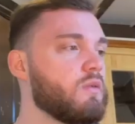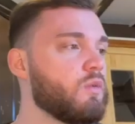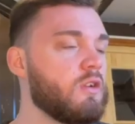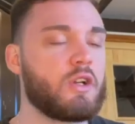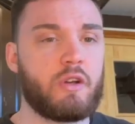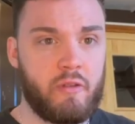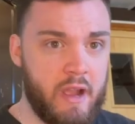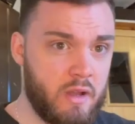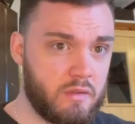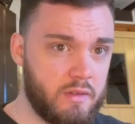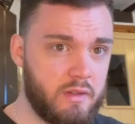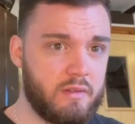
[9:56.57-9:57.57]
Look
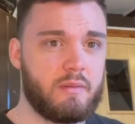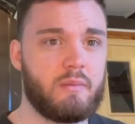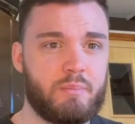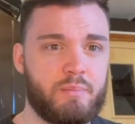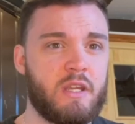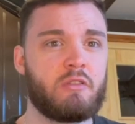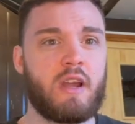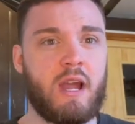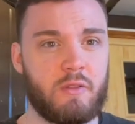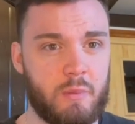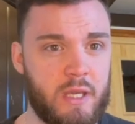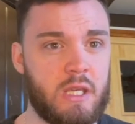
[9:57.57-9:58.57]
around, be
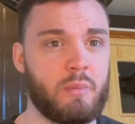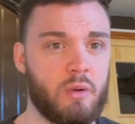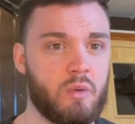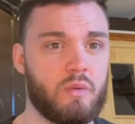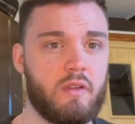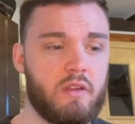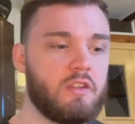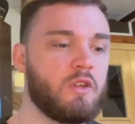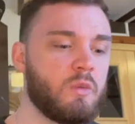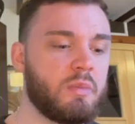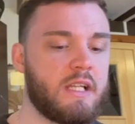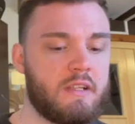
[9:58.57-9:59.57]
around the people that
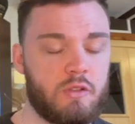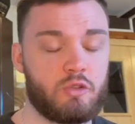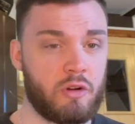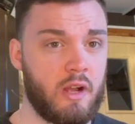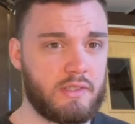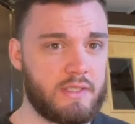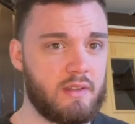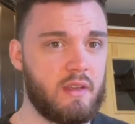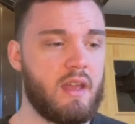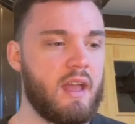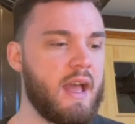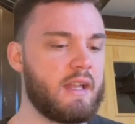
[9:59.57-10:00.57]
you believe you trust,
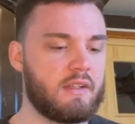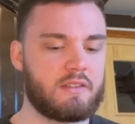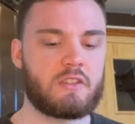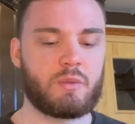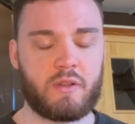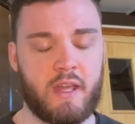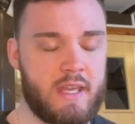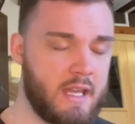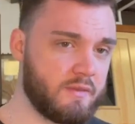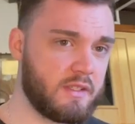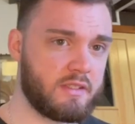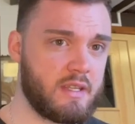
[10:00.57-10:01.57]
and listen to what they
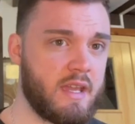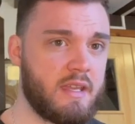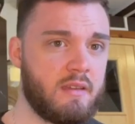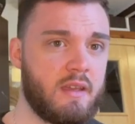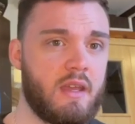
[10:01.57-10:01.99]
have to say,